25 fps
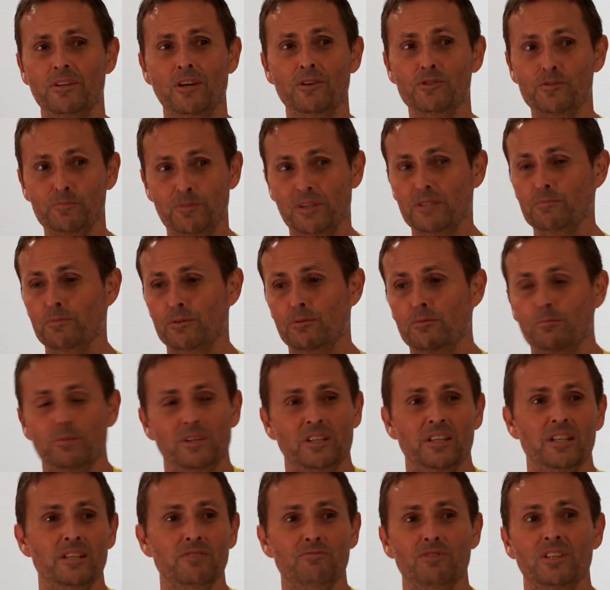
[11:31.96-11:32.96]
of those people
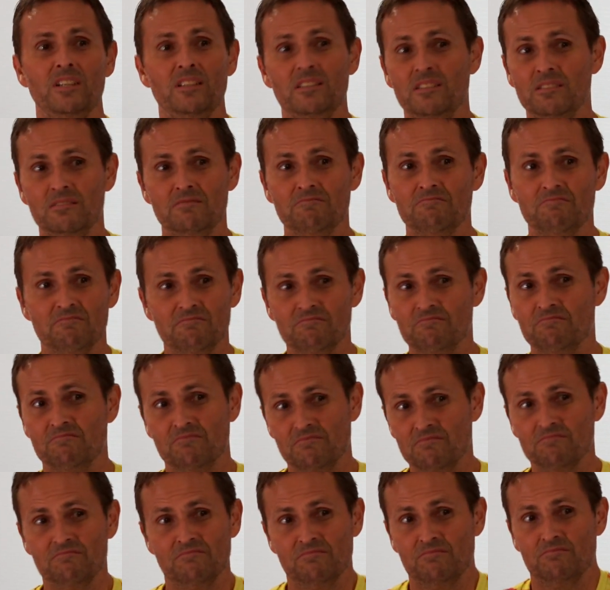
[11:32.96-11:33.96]
believe in
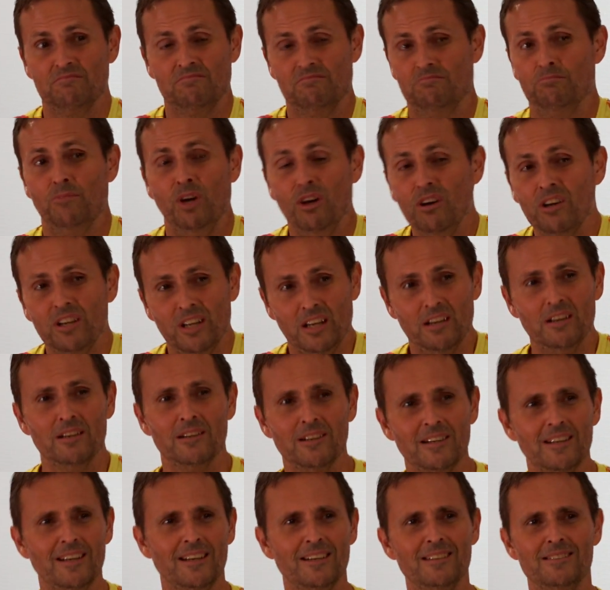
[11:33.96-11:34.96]
murder.
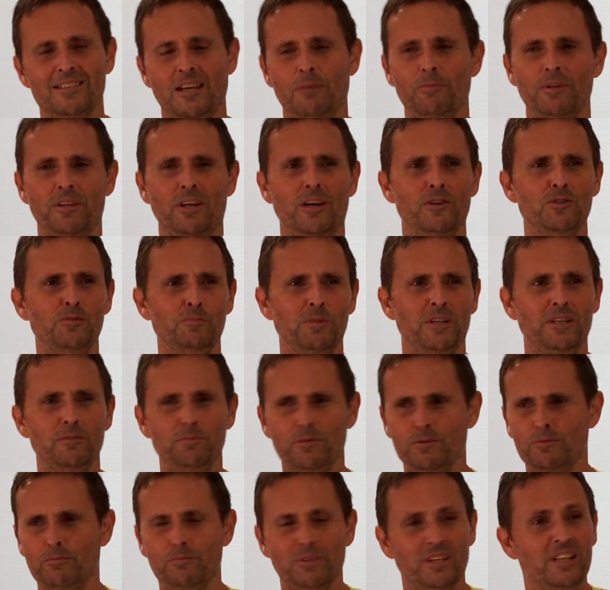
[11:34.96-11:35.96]
Yeah. Some of those
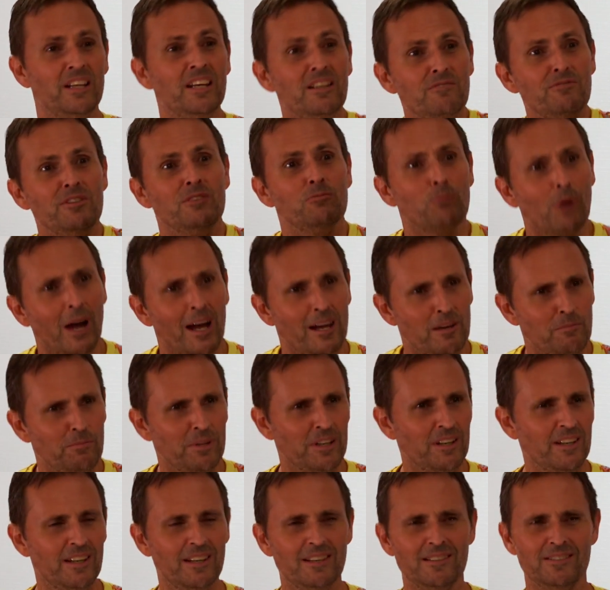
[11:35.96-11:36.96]
people believe in rape.
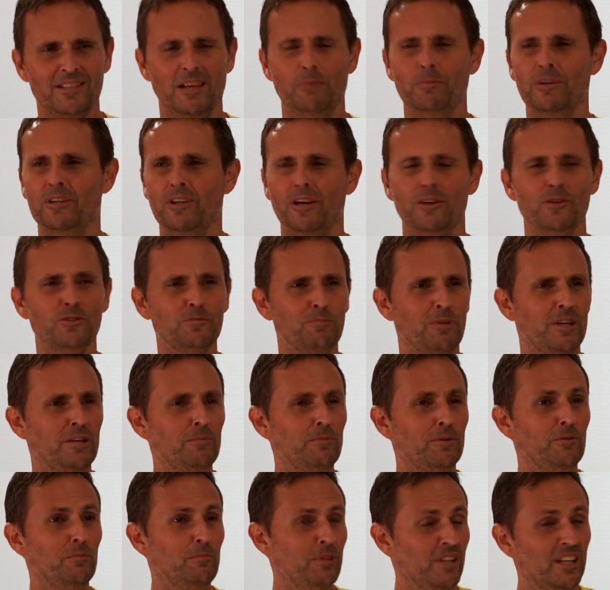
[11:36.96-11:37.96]
Some of those
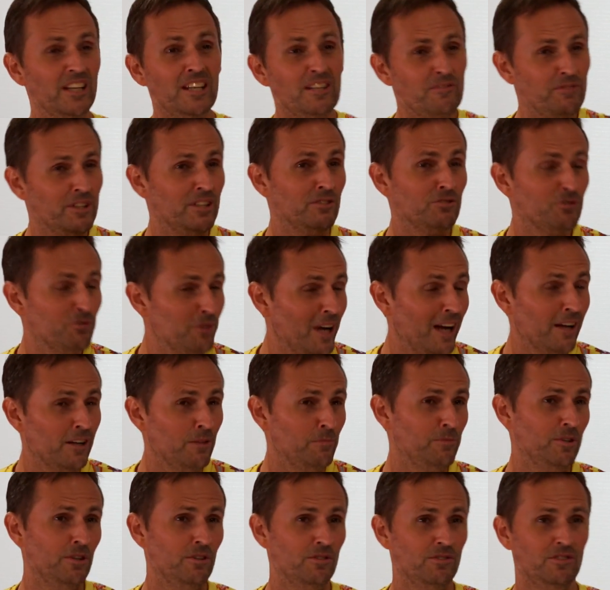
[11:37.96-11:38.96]
people believe in drug
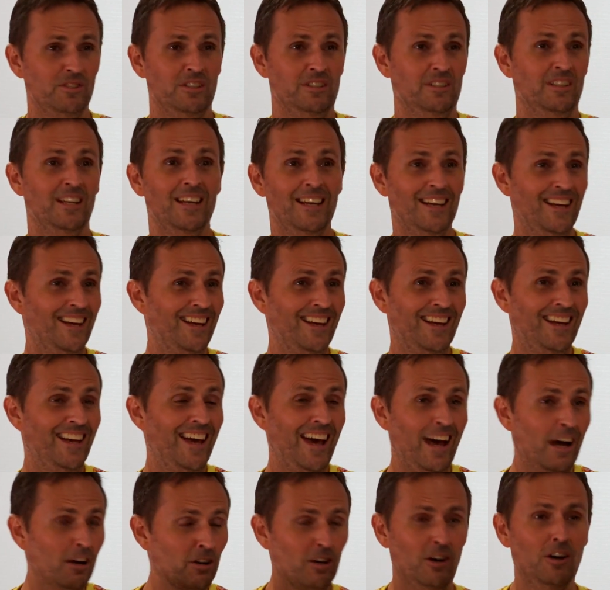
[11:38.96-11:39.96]
abuse and
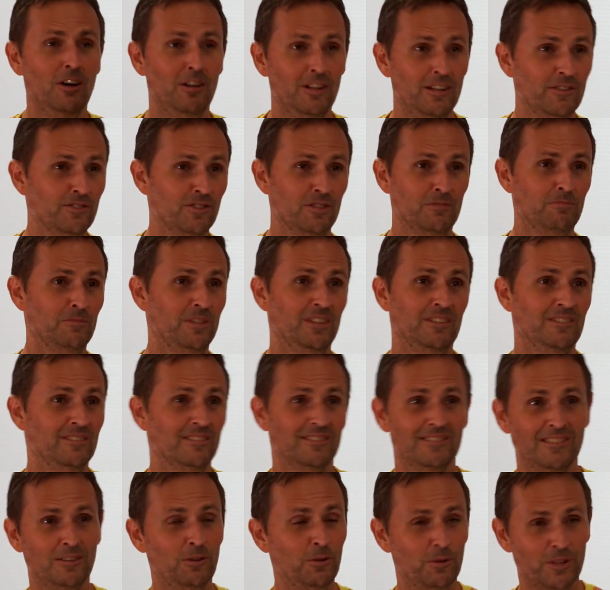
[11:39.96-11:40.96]
alcoholism
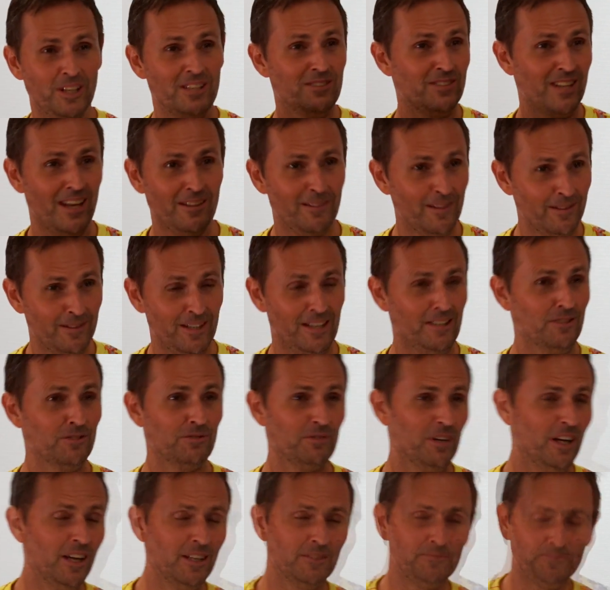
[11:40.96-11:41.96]
and all these other things,
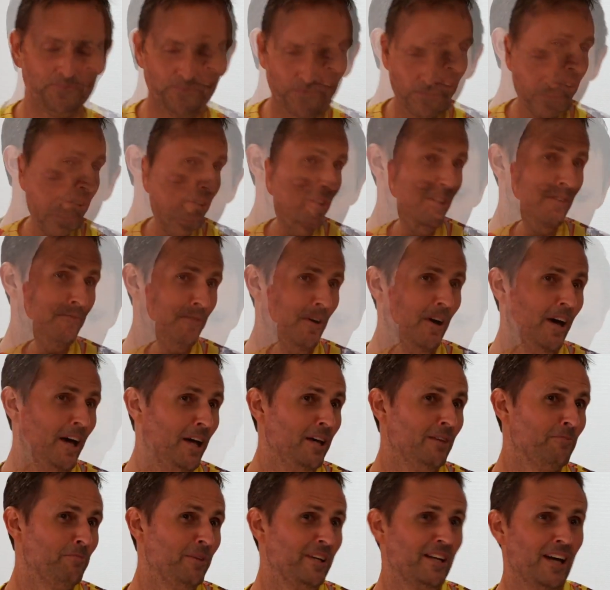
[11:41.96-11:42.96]
right? Mm-hmm. If
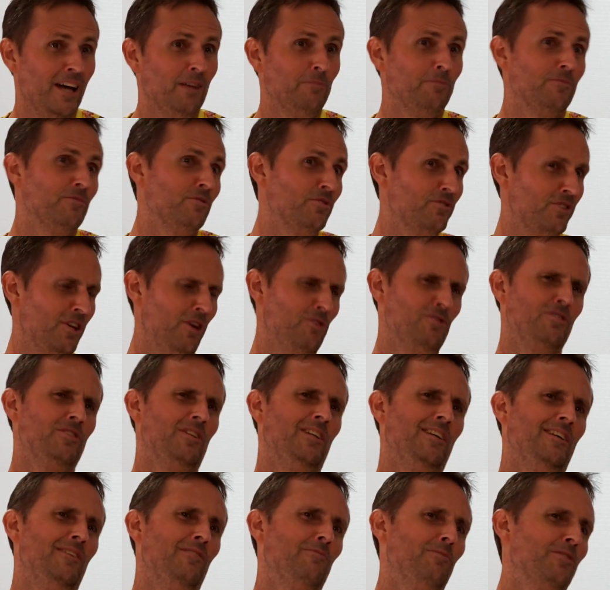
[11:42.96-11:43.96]
I become
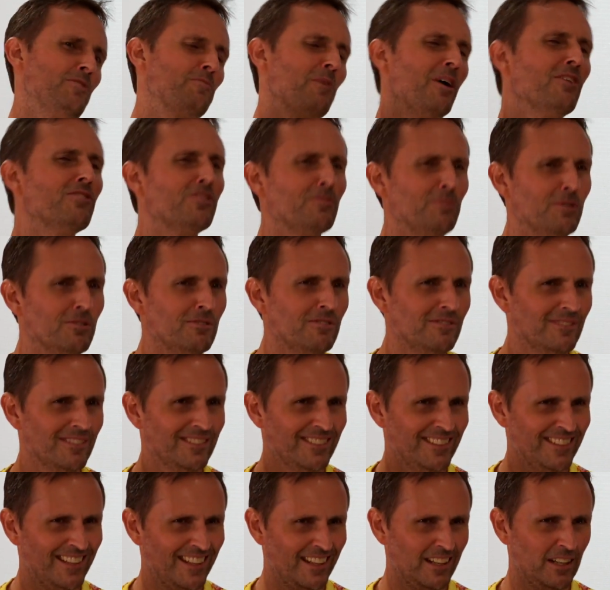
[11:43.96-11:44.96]
socially responsible,
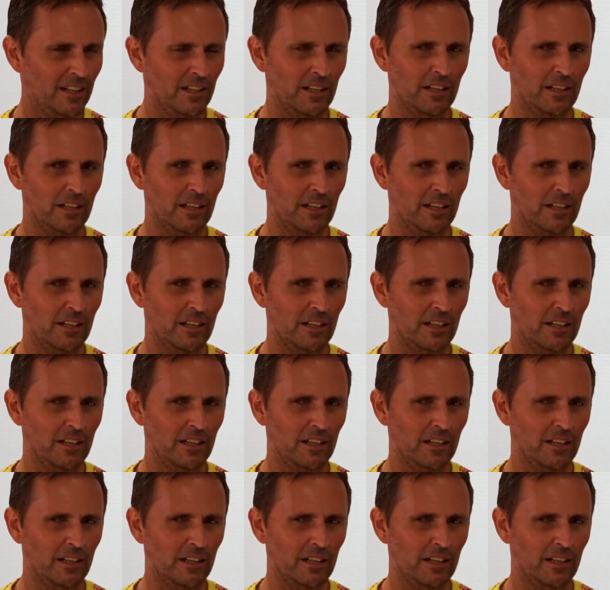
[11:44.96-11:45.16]
yeah.